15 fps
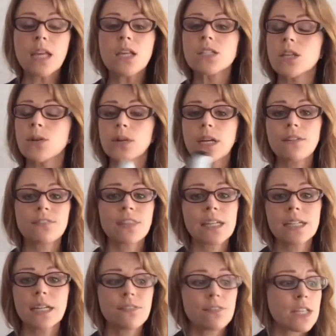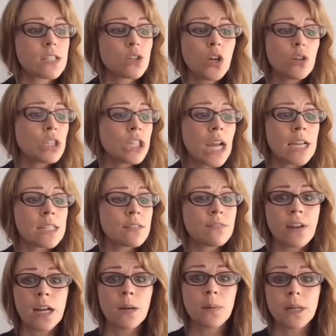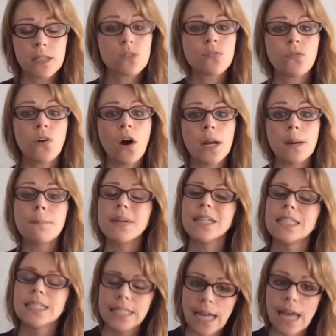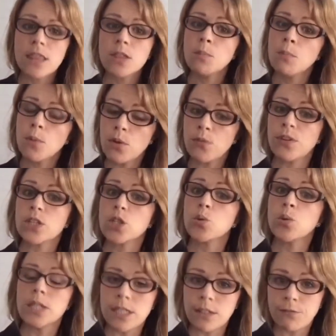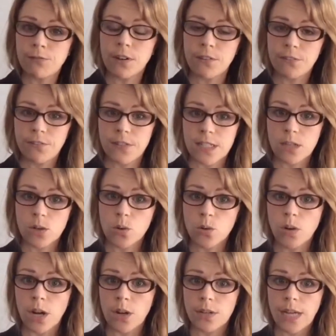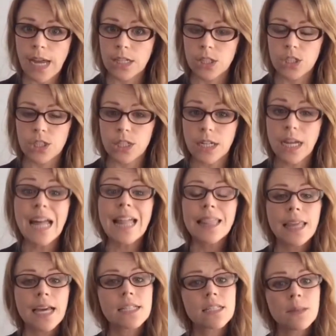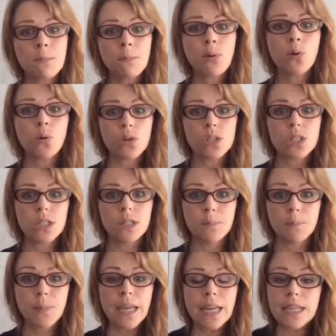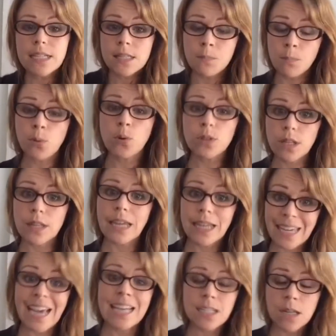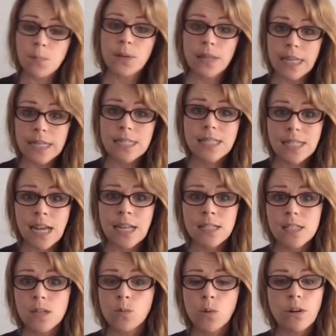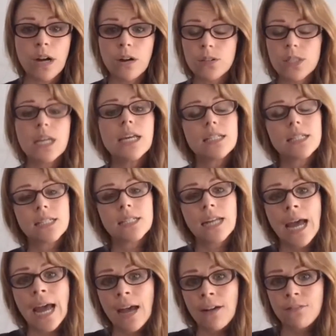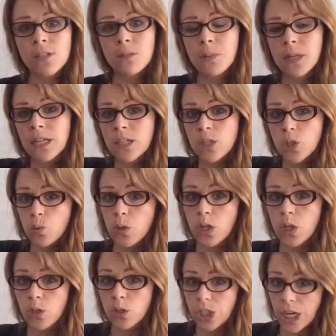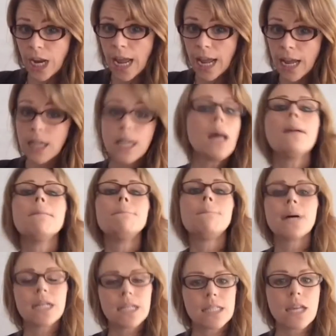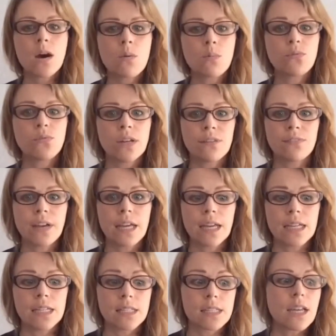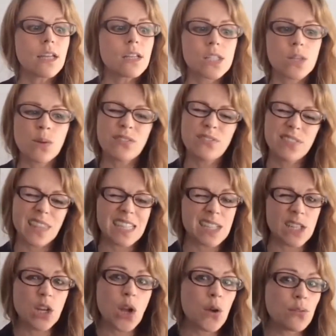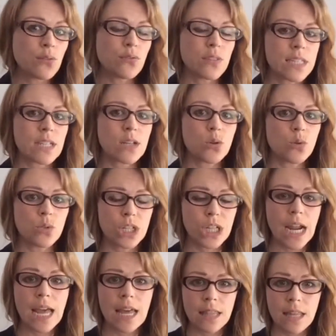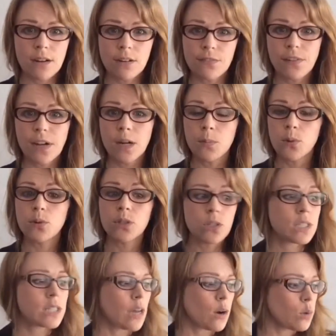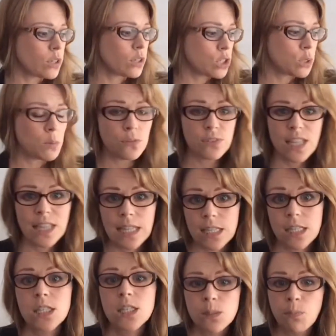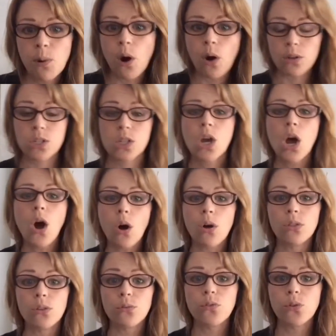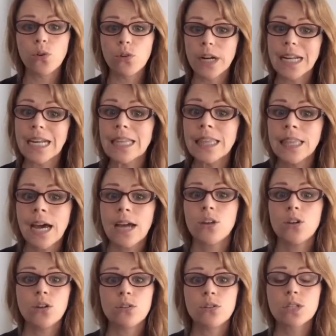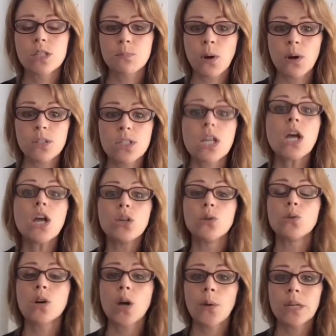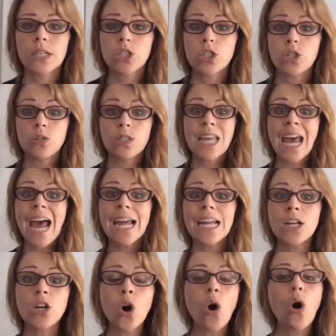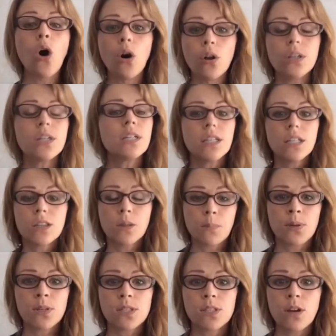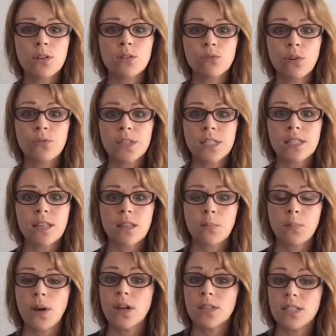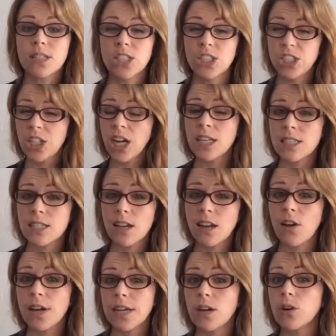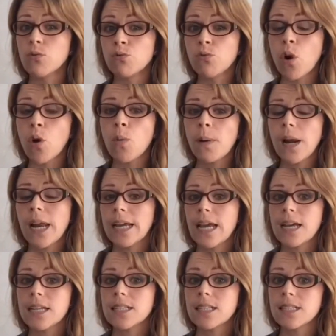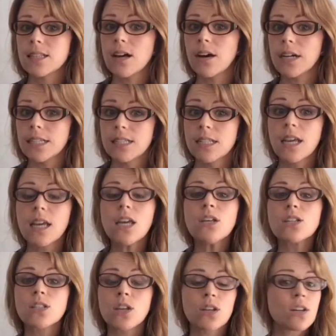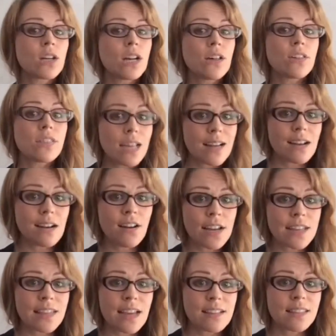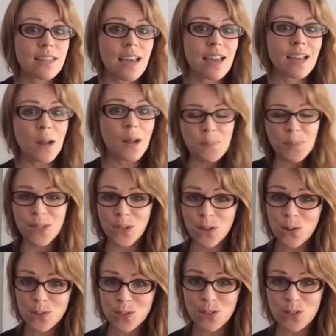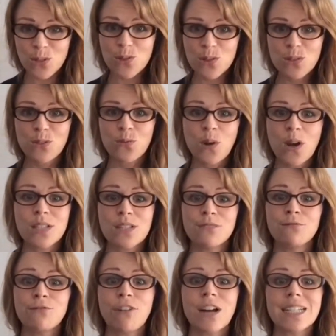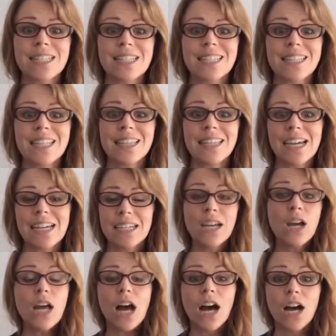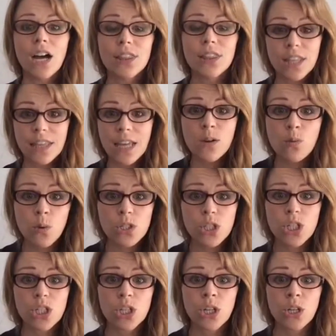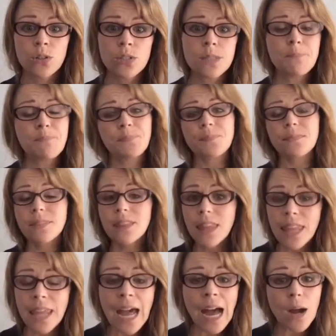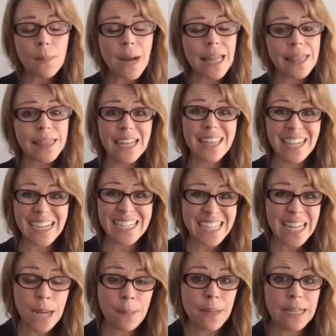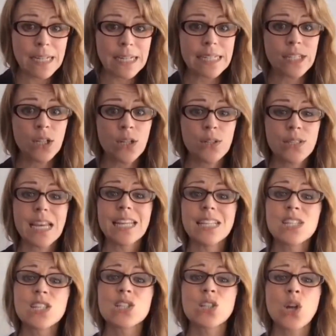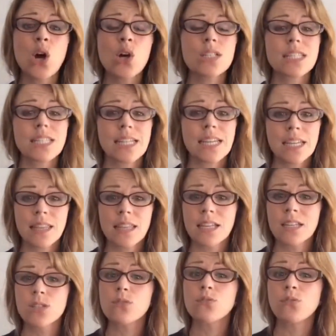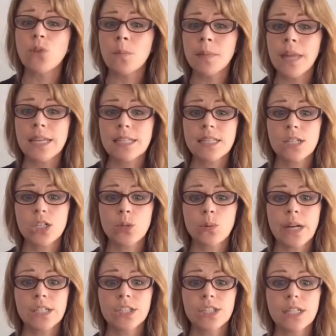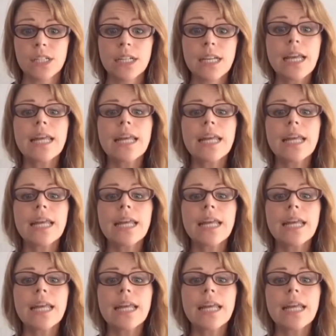So if, they, if there's no chairs available, it's fine, but get them moving to a different physical location. That's important. It's important that they get up and they stand somewhere else. doesn't have to be into a new chair, but it's helpful if it is. So if there's no physical chair there available, you'd say, I want you to move to this spot on the floor. And in that new spot, you're going to take on the persona of this other person, just like a role play exercise. So you're going to think like they think, use the sorts of words and phrases that they, uh, that want to use um, and that they typically use and start seeing things from their situation.